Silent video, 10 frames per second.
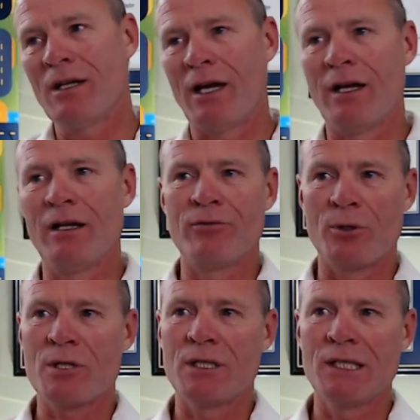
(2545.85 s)

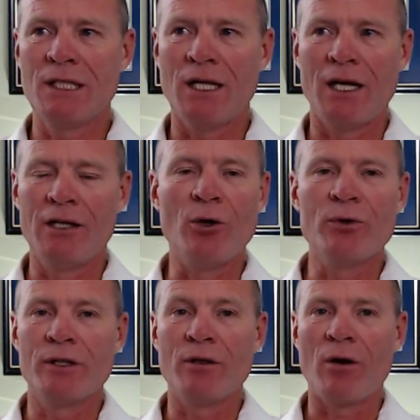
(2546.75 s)
Unfortunately, I know
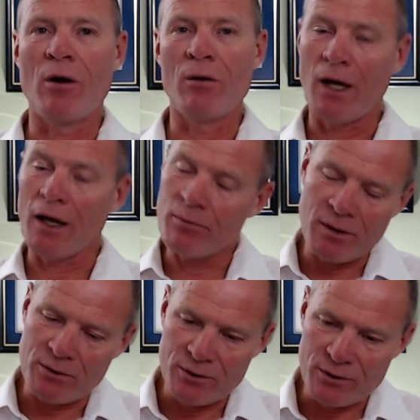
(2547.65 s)
that there are a lot of
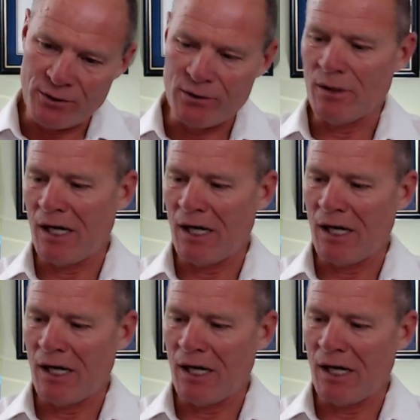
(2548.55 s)
people who do.